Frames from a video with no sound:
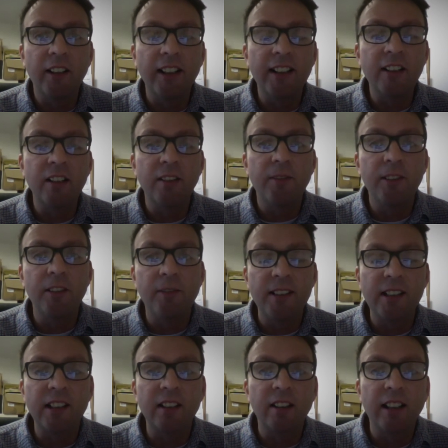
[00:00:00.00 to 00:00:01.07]
it's good for your
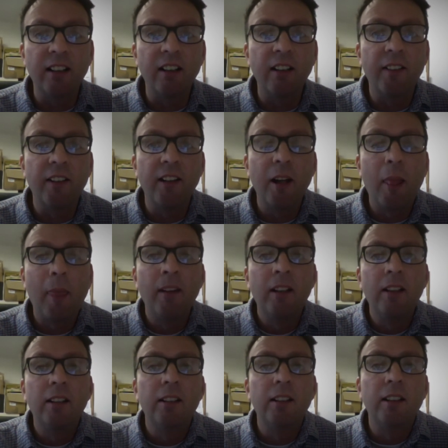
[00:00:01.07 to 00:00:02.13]
physical health.
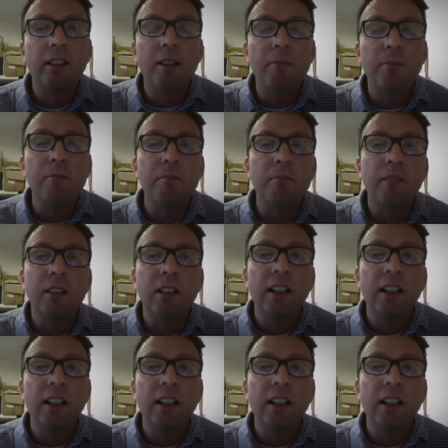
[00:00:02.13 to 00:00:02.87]
Um,